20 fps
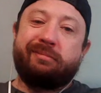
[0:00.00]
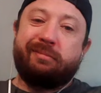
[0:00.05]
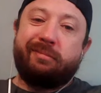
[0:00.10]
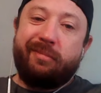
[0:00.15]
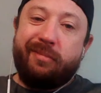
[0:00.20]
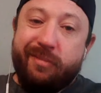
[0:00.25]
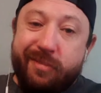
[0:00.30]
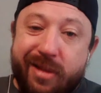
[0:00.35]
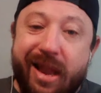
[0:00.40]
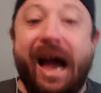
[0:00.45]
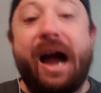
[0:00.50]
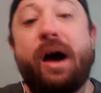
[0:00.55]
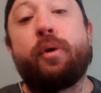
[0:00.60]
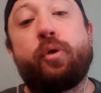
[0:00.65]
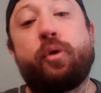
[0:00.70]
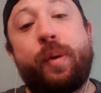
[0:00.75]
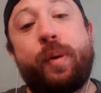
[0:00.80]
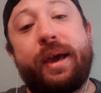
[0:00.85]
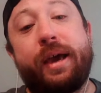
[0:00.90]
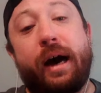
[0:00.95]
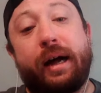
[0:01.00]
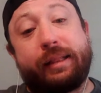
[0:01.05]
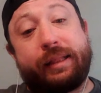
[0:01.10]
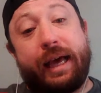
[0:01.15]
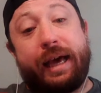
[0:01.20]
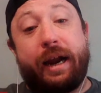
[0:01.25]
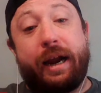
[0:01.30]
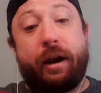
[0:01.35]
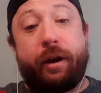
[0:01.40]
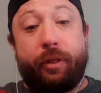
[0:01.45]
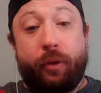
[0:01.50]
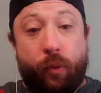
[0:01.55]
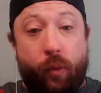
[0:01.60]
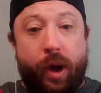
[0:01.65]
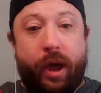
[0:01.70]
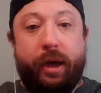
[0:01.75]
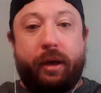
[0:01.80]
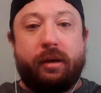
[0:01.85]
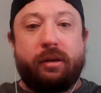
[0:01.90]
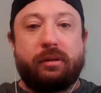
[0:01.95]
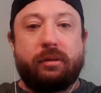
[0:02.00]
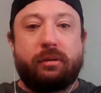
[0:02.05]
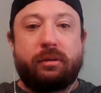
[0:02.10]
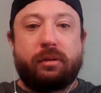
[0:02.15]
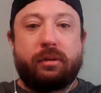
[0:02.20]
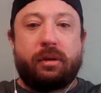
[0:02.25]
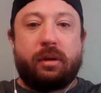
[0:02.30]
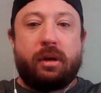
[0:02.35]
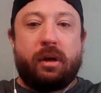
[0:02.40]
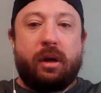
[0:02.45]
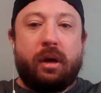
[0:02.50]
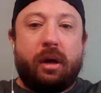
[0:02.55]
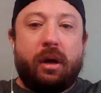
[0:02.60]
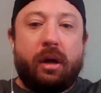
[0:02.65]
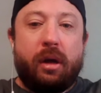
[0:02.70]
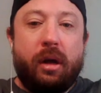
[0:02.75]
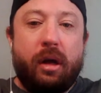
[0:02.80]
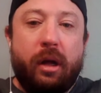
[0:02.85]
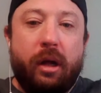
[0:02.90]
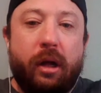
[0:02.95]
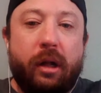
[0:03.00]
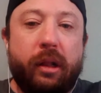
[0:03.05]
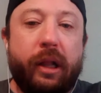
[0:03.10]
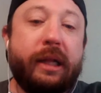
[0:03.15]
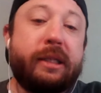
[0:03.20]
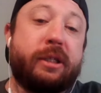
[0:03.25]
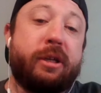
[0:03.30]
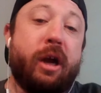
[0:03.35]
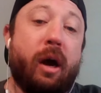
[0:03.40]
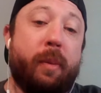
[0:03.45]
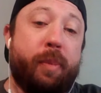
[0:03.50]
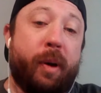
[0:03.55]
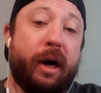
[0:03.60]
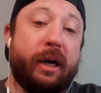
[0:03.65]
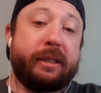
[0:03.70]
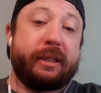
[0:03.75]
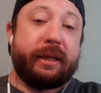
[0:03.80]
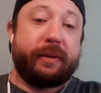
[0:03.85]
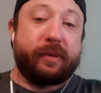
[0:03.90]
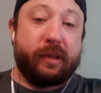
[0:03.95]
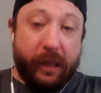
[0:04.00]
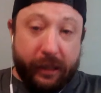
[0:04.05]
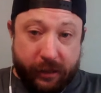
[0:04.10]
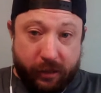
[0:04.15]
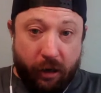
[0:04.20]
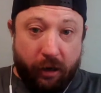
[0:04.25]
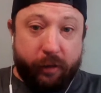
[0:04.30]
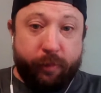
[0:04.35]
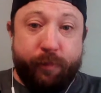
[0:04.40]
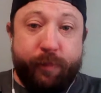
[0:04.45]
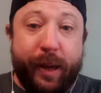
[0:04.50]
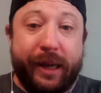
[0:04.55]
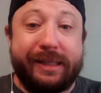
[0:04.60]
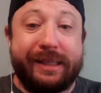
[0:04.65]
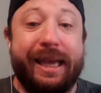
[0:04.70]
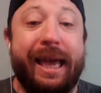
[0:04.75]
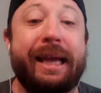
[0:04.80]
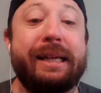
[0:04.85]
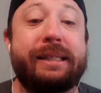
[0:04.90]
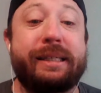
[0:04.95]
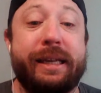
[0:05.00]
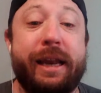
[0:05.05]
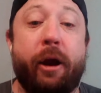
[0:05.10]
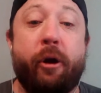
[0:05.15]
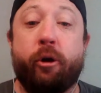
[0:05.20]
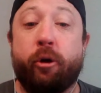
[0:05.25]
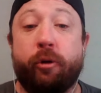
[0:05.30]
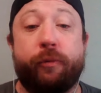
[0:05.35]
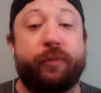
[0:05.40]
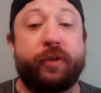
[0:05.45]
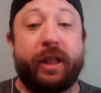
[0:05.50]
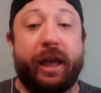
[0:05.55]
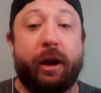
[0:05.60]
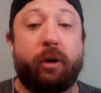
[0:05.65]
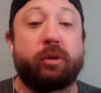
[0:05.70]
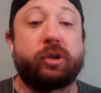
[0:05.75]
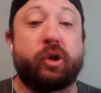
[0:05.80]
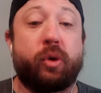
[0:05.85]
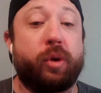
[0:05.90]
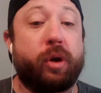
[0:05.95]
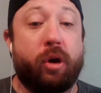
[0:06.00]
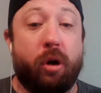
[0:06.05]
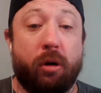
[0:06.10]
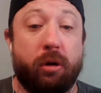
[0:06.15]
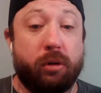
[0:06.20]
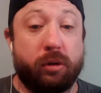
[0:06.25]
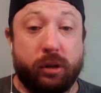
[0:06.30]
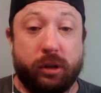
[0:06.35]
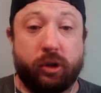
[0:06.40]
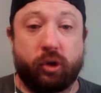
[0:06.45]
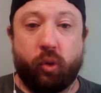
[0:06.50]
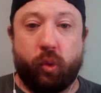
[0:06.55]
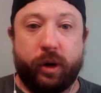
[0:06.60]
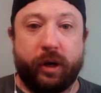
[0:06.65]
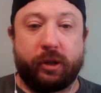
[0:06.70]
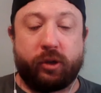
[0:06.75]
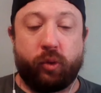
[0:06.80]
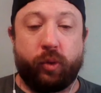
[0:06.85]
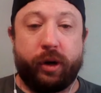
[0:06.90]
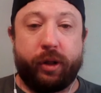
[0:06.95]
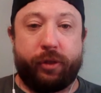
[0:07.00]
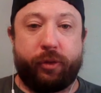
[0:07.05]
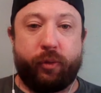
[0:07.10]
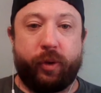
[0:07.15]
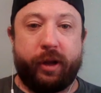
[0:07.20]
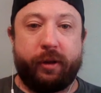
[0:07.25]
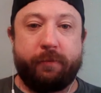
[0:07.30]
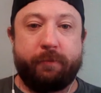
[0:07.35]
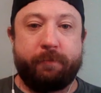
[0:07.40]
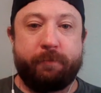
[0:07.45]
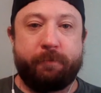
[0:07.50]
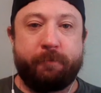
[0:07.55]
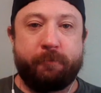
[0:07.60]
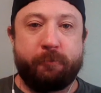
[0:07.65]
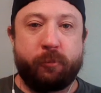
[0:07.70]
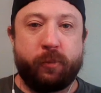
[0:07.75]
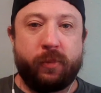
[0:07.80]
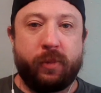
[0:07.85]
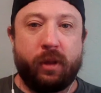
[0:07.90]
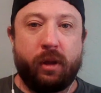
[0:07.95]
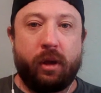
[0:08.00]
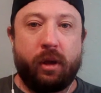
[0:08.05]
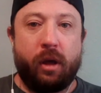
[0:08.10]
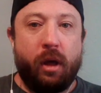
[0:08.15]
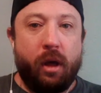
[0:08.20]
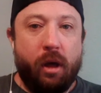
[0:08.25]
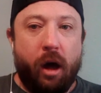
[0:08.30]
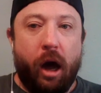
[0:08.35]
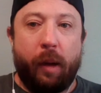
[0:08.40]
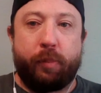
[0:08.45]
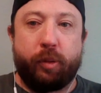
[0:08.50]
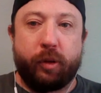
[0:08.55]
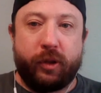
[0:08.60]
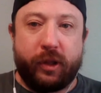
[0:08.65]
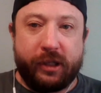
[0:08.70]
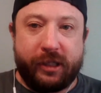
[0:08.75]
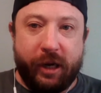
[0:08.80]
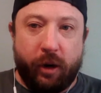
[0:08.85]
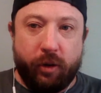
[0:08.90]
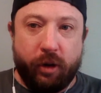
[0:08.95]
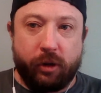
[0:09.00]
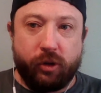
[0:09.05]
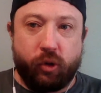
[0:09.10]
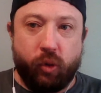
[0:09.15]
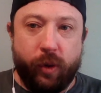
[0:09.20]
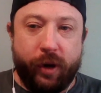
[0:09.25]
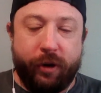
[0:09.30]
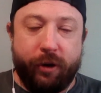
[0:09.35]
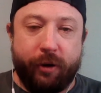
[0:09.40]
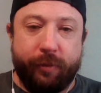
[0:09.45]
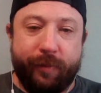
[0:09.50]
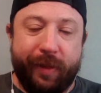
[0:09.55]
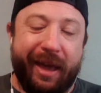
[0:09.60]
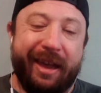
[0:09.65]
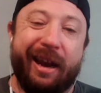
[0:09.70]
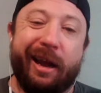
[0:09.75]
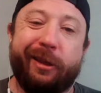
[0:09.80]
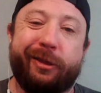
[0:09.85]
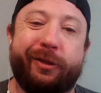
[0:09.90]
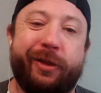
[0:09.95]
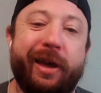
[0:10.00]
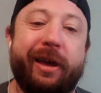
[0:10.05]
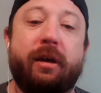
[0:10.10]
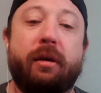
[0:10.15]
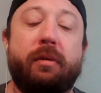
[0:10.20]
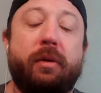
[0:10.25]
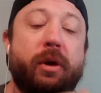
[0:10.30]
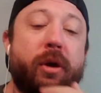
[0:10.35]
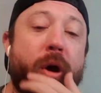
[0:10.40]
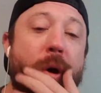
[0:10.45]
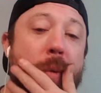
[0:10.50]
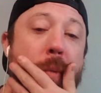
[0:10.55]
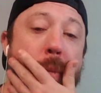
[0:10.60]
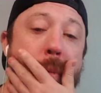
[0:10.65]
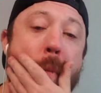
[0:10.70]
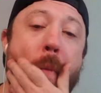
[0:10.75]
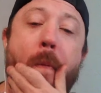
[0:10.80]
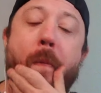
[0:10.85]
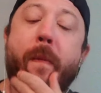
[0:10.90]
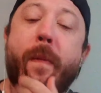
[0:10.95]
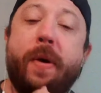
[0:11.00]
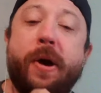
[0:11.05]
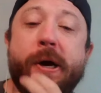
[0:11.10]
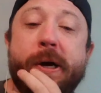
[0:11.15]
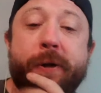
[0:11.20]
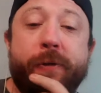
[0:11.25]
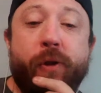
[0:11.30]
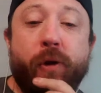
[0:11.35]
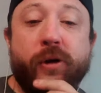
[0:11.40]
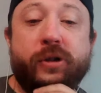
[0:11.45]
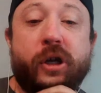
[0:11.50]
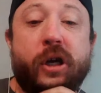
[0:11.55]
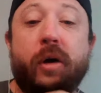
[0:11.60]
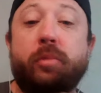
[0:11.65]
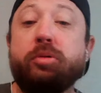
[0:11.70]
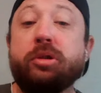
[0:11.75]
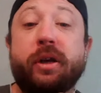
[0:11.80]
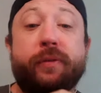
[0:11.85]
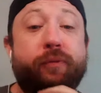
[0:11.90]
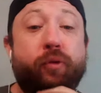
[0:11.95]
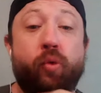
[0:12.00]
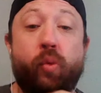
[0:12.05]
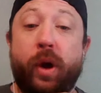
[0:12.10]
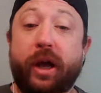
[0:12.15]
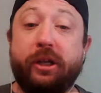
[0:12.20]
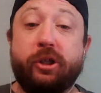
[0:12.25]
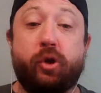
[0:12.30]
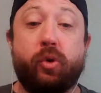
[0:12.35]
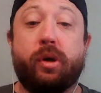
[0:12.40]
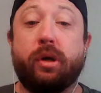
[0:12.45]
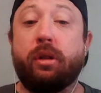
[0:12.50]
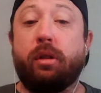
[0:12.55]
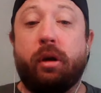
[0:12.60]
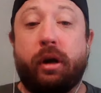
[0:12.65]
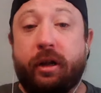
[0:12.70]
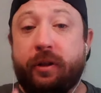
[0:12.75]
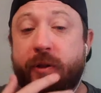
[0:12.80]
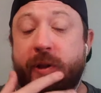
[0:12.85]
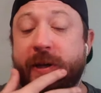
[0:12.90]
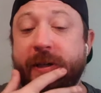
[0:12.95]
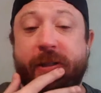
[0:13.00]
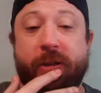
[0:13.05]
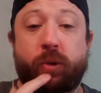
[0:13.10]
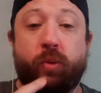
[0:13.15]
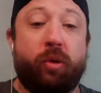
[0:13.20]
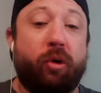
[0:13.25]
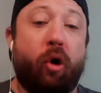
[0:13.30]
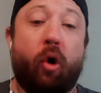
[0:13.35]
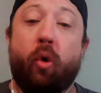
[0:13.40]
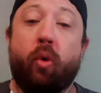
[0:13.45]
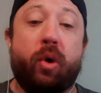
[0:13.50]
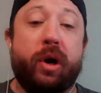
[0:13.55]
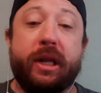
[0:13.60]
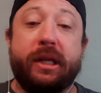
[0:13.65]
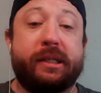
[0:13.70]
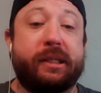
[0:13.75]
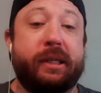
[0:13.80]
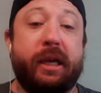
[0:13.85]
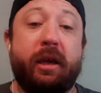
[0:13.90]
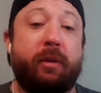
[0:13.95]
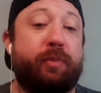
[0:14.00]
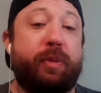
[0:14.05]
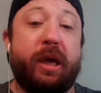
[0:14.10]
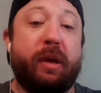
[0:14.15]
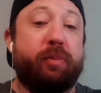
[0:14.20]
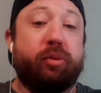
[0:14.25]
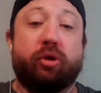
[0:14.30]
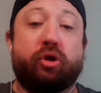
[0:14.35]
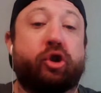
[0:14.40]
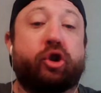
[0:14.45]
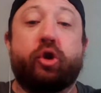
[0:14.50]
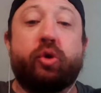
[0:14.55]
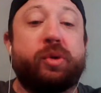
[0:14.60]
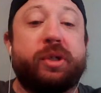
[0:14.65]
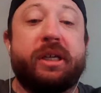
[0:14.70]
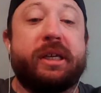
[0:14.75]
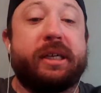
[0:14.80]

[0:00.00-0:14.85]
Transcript: Now that we got that out of the way, let's talk positives. Let's talk best case scenario for the Arizona Cardinals in twenty twenty-three. I put this out on Twitter, and I think, you know, there's a couple different ways you can look at this. We're already seeing people choosing